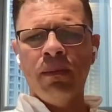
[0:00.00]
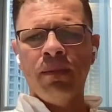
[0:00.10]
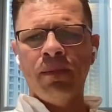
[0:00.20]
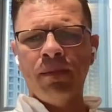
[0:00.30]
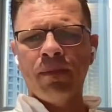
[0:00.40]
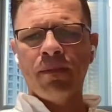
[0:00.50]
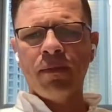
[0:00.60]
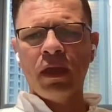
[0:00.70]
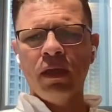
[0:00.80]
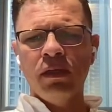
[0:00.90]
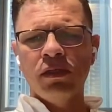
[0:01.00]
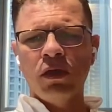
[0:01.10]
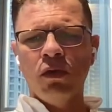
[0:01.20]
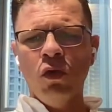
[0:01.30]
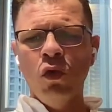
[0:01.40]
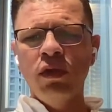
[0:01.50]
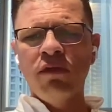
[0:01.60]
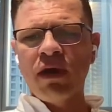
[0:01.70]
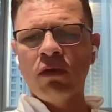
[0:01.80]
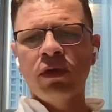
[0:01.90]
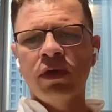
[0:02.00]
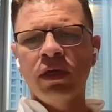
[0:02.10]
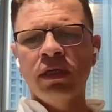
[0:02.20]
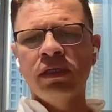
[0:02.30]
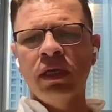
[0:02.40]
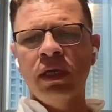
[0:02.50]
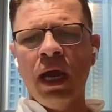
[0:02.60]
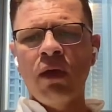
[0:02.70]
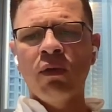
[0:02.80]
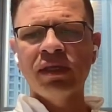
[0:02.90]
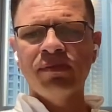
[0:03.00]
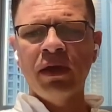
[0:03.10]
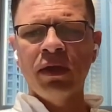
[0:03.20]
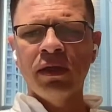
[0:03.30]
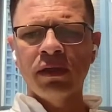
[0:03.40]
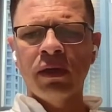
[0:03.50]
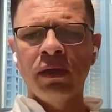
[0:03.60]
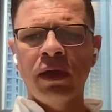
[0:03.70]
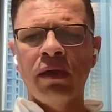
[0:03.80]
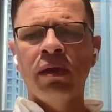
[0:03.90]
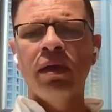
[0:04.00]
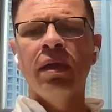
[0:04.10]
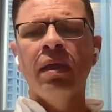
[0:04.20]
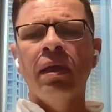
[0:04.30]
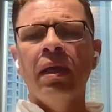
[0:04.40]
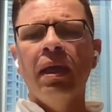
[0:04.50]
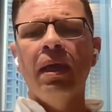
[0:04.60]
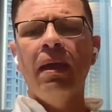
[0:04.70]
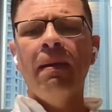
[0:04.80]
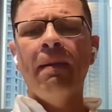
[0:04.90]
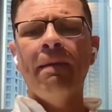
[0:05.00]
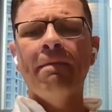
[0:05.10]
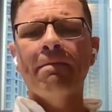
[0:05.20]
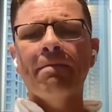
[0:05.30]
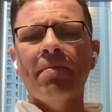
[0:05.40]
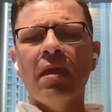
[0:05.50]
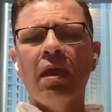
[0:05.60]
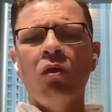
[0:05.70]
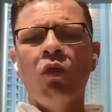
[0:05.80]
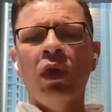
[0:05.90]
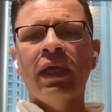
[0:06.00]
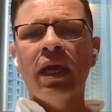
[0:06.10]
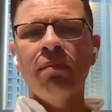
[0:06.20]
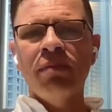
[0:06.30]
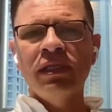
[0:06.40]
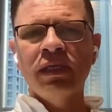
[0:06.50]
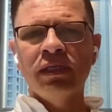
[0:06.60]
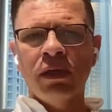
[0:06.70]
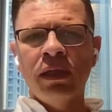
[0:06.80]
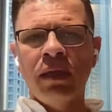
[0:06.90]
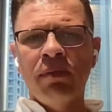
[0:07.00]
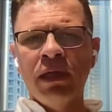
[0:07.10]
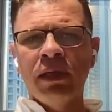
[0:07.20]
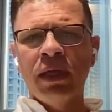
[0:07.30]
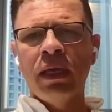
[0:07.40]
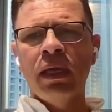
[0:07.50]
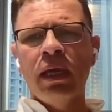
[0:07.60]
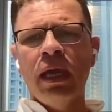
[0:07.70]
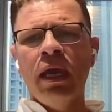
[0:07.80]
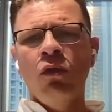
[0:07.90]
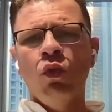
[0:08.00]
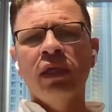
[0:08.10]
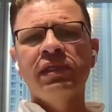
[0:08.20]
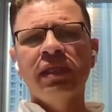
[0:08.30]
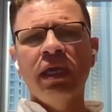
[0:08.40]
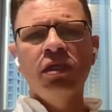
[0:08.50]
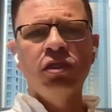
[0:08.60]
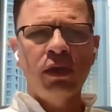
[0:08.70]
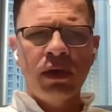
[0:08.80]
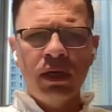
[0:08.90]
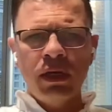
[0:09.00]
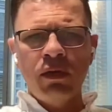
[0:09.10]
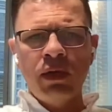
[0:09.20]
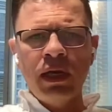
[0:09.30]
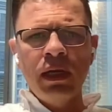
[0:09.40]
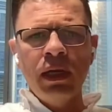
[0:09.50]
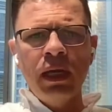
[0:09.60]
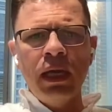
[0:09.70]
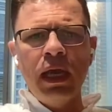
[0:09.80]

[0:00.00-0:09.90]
of so who the founder is and how experienced are they, um, what kind of business are they building, and what stage they're in, right?